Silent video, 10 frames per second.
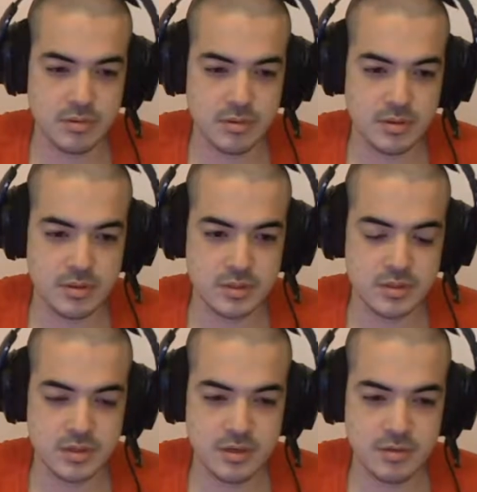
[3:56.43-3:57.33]
is
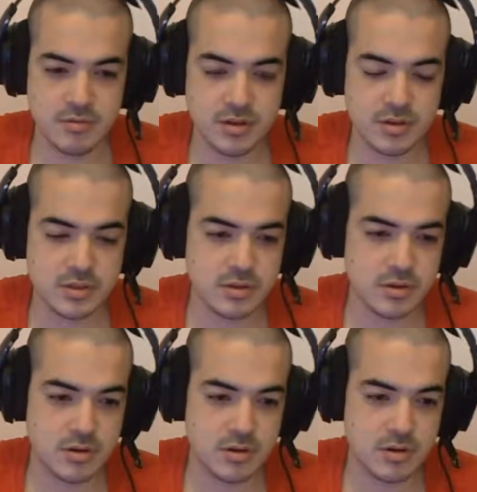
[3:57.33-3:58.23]
incentivized to
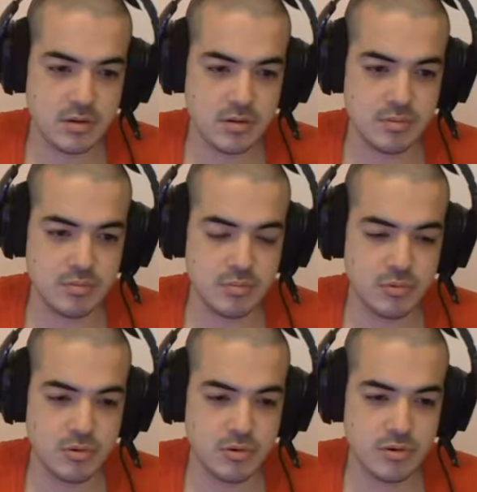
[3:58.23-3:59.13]
call
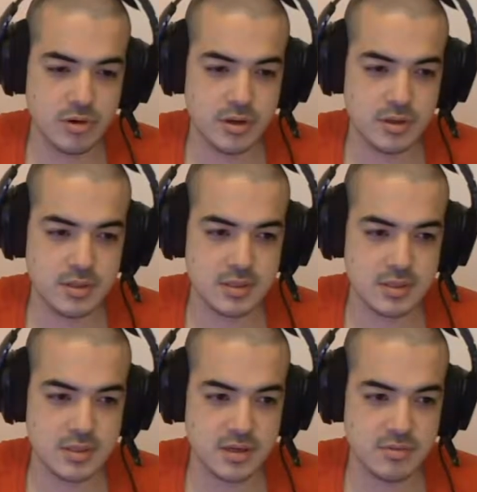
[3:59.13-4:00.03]
more eights and
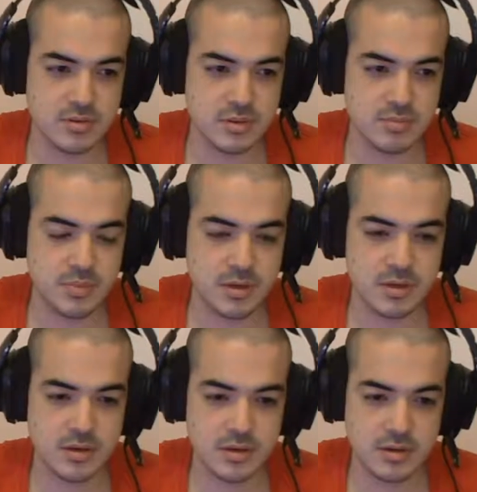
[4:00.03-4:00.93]
sevens
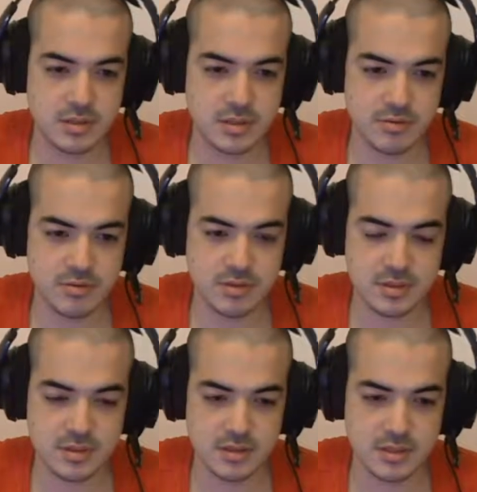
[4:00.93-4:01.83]
because of the
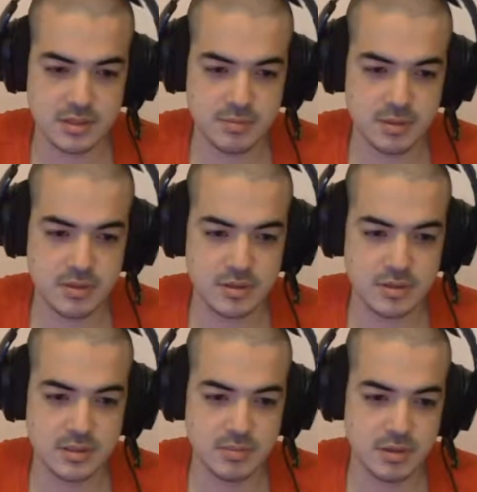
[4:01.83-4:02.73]
six,
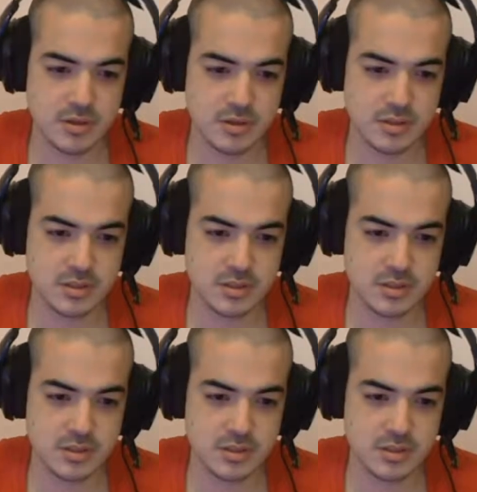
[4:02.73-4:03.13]
because